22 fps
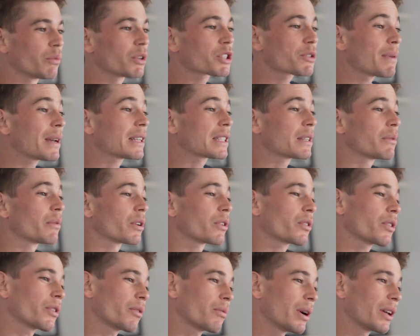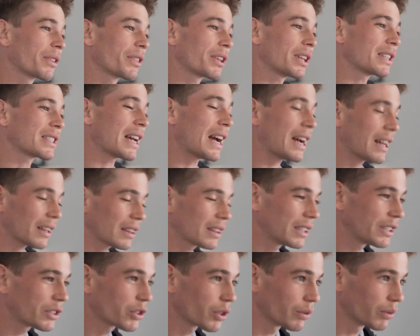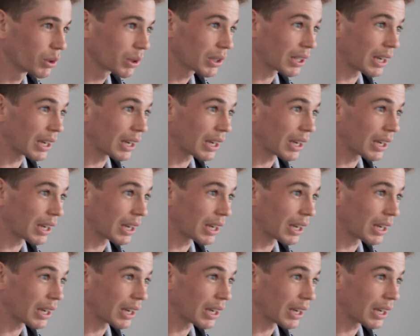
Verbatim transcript: which makes him one of the wealthiest athletes of all